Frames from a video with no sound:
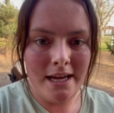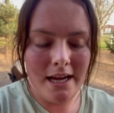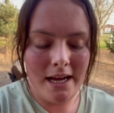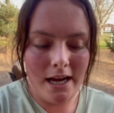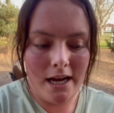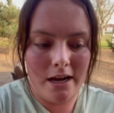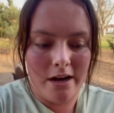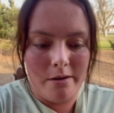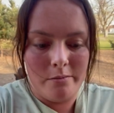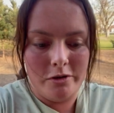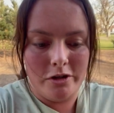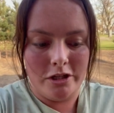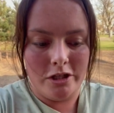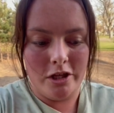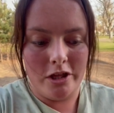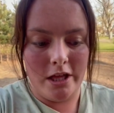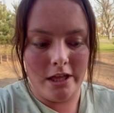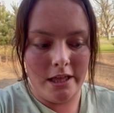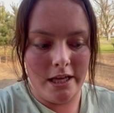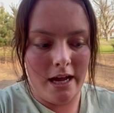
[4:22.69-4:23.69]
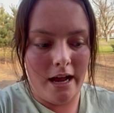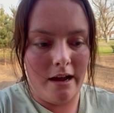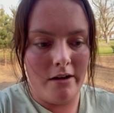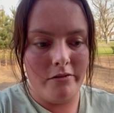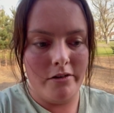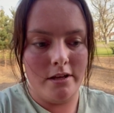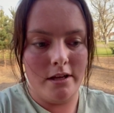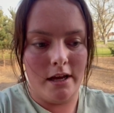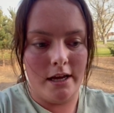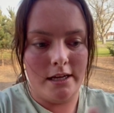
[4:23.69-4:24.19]
just so that they have a
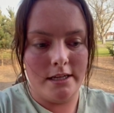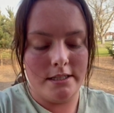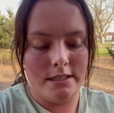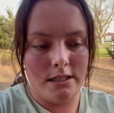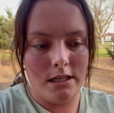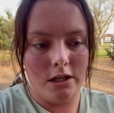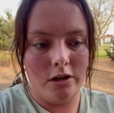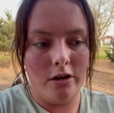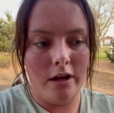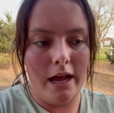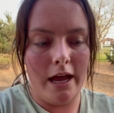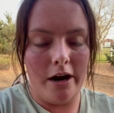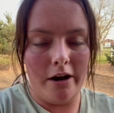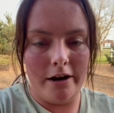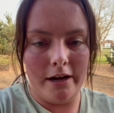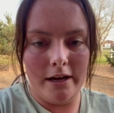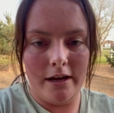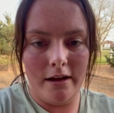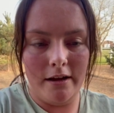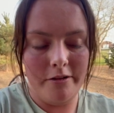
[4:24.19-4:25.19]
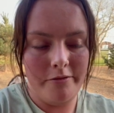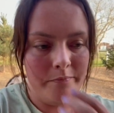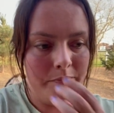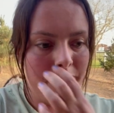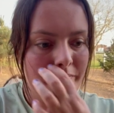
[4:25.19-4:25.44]
nice little area,